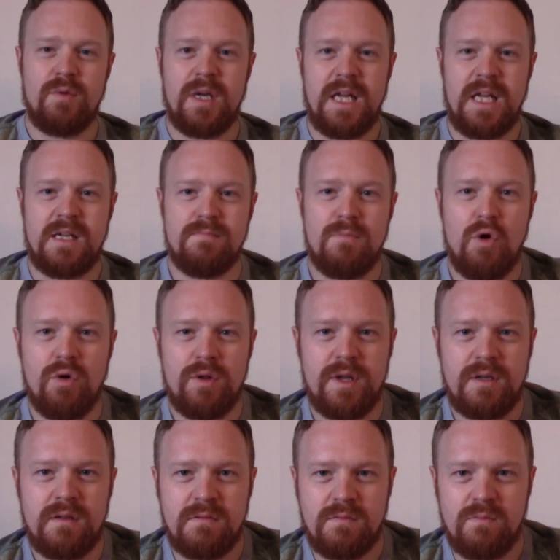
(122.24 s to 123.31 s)
wouldn't need more
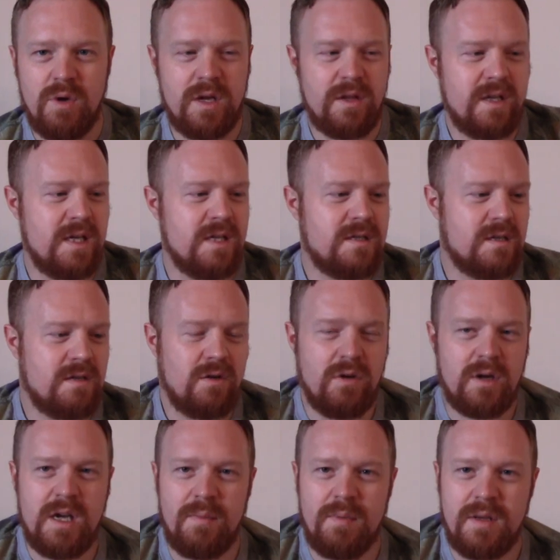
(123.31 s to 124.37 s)
than one of these or
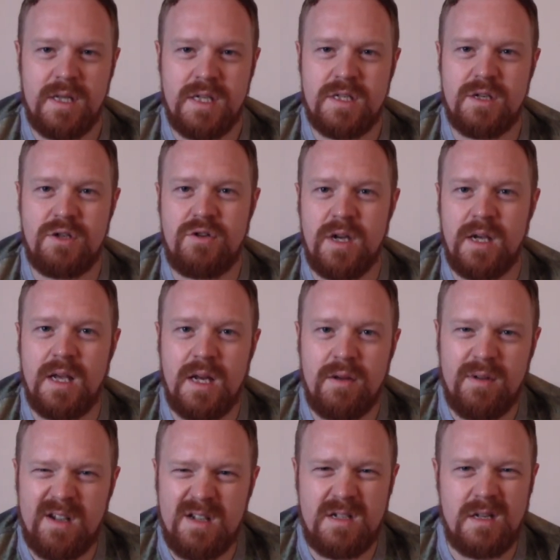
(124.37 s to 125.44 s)
a couple of these to drink
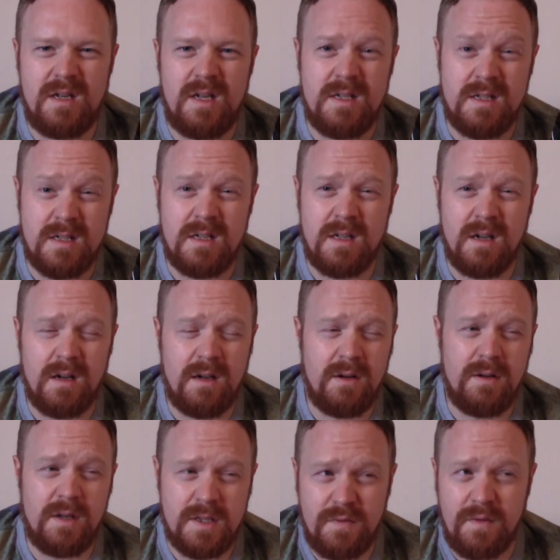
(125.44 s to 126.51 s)
anyway because it is
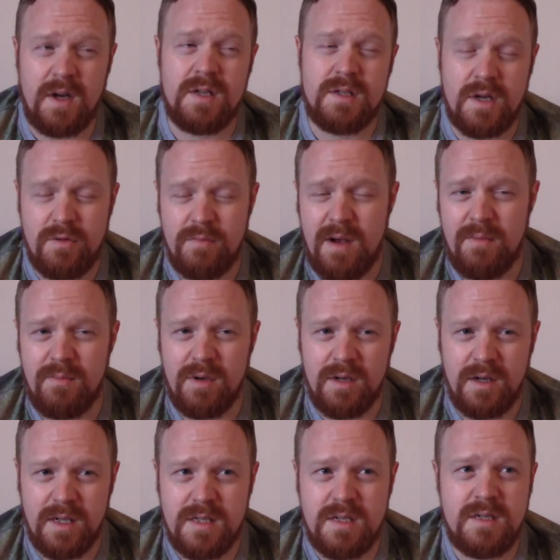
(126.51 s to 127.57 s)
as far as I remember,
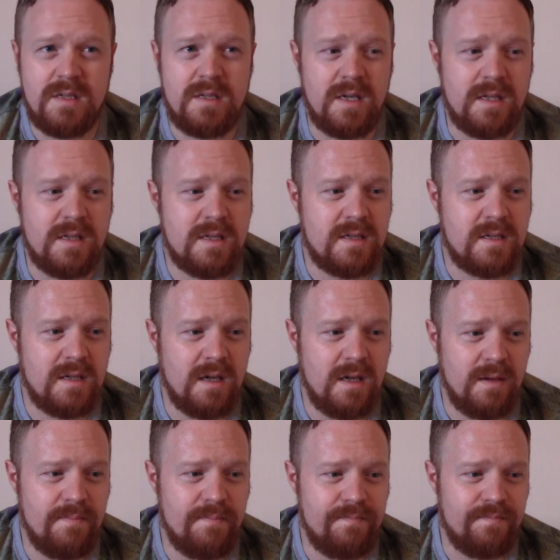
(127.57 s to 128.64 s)
it's it's
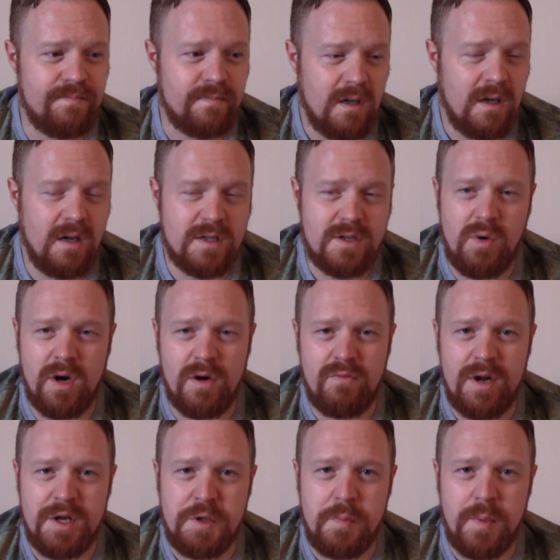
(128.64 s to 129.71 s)
um, uh, it's quite a
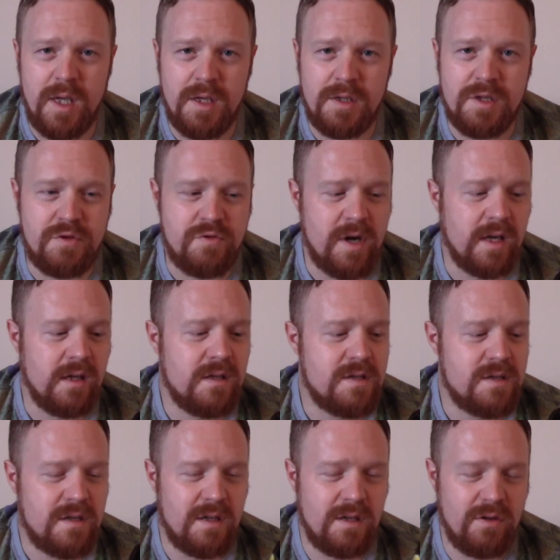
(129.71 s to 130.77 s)
rich beer to drink.
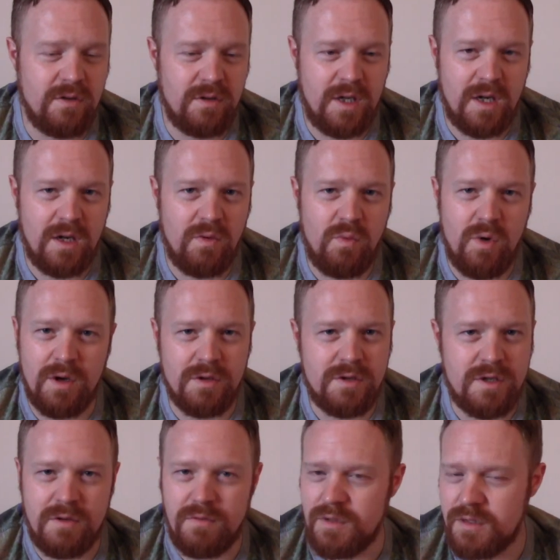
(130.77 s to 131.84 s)
So you know, one or
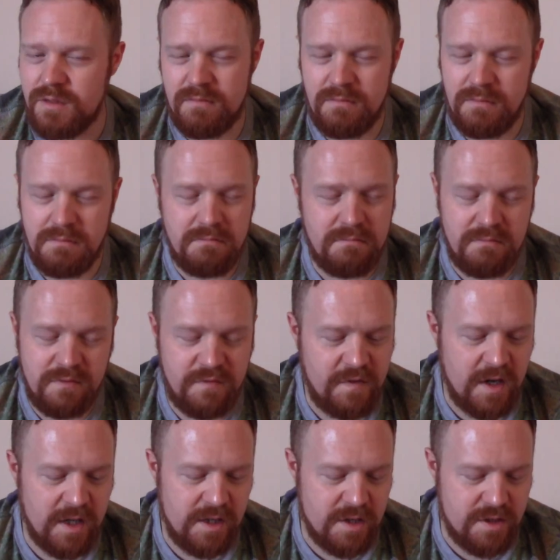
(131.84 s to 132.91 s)
two is
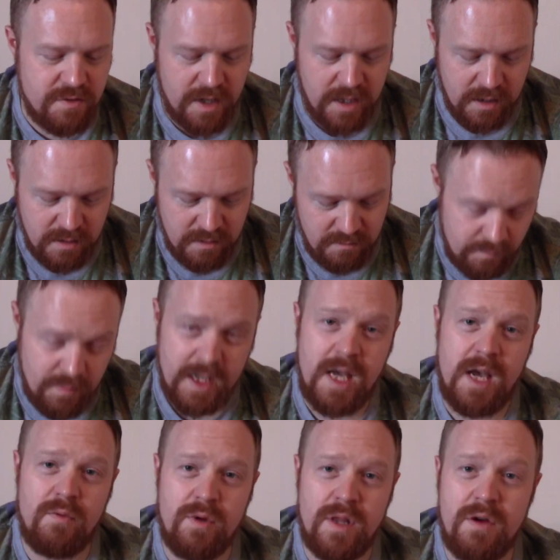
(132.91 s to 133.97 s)
fine to drink but
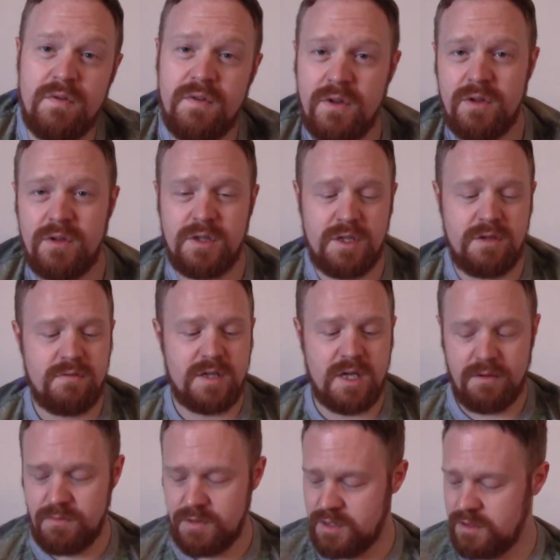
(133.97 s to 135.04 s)
yeah, without further ado,
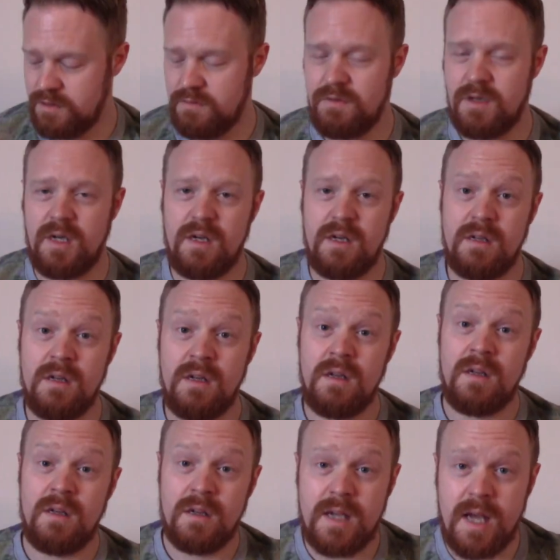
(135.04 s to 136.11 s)
time to uh,
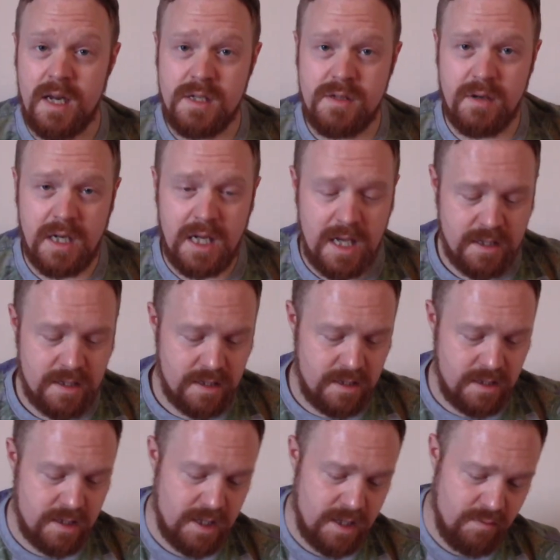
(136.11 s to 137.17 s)
get into a glass
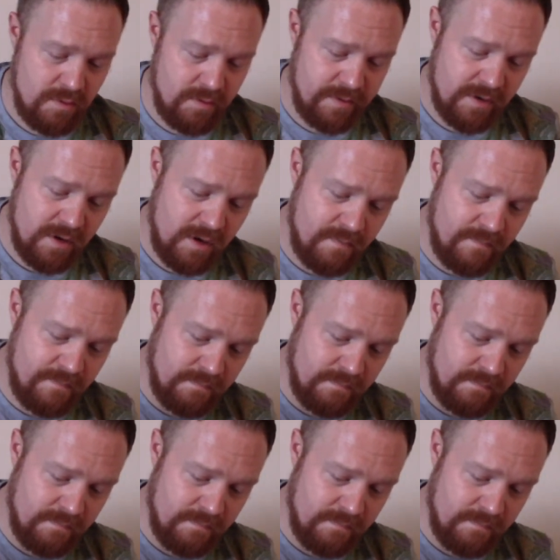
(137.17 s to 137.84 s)
and see what we've got.